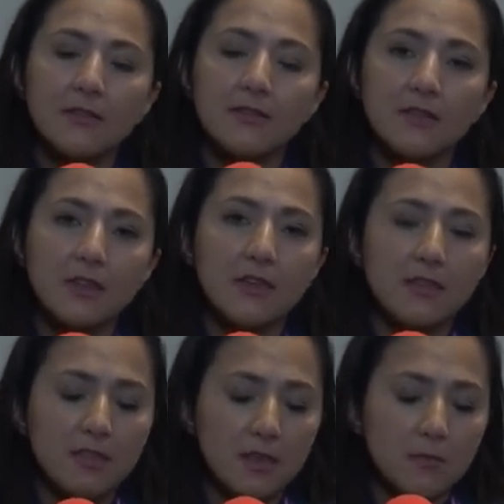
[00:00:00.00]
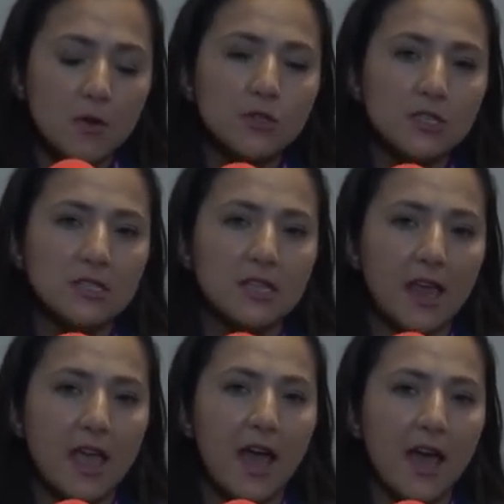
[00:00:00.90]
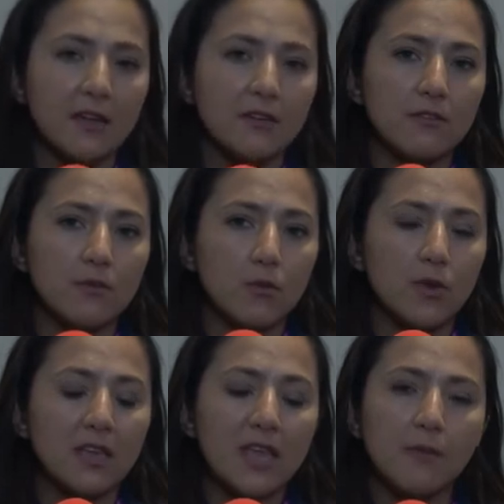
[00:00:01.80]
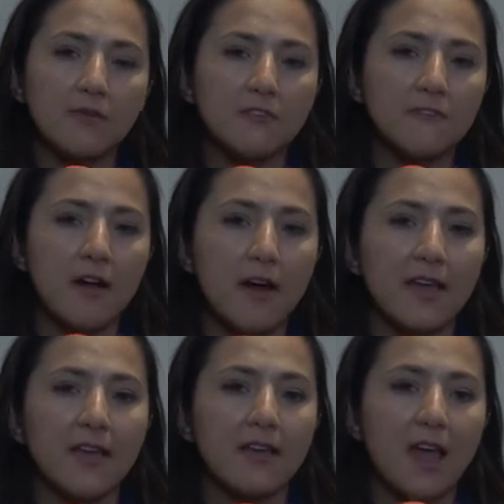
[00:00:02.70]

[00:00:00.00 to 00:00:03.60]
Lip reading: the emotions that I had when it came to flying,